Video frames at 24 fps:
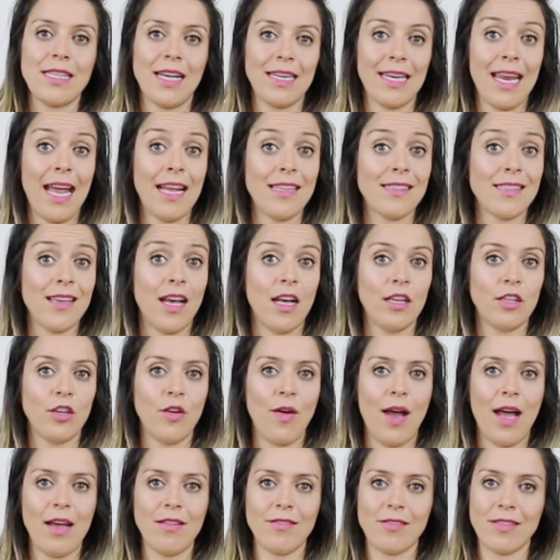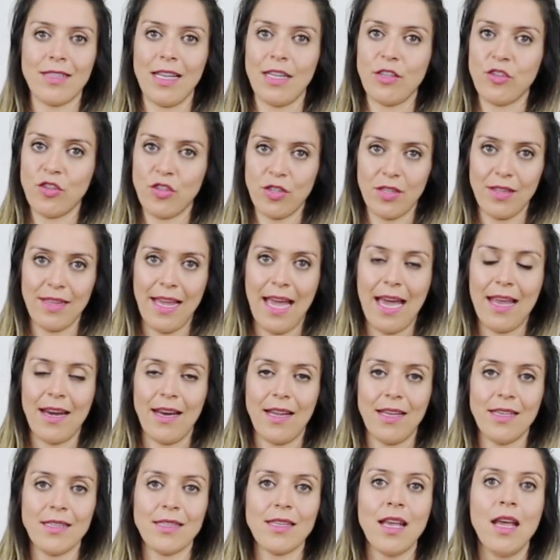I can't tell you how essential that
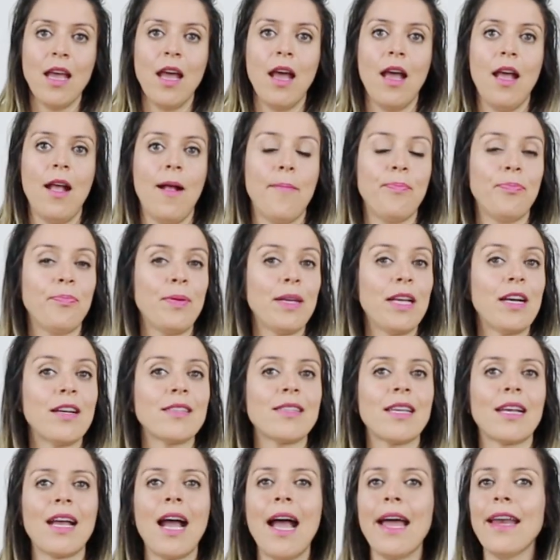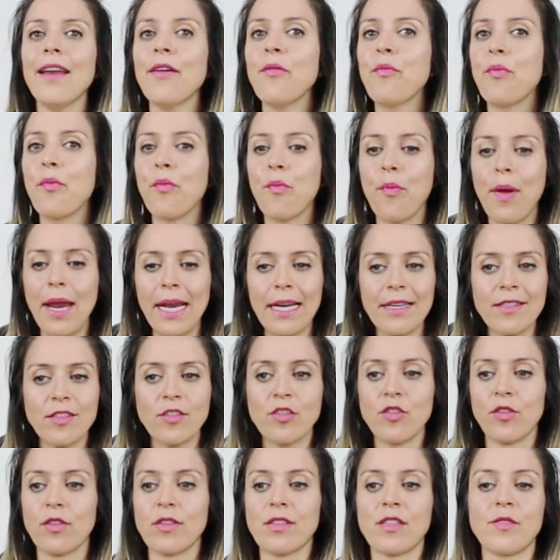is, because it kind of
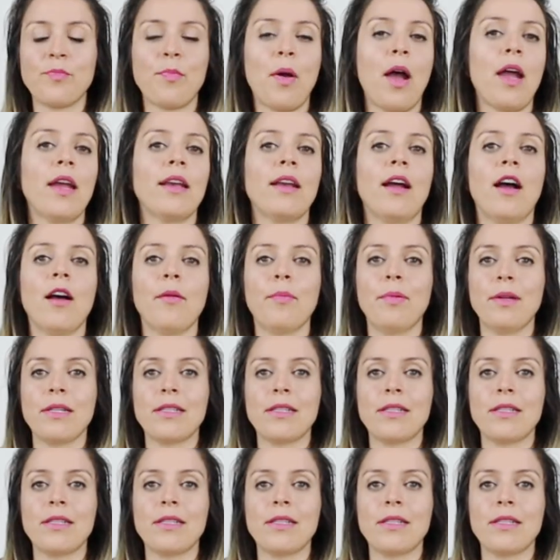wakes your spine up.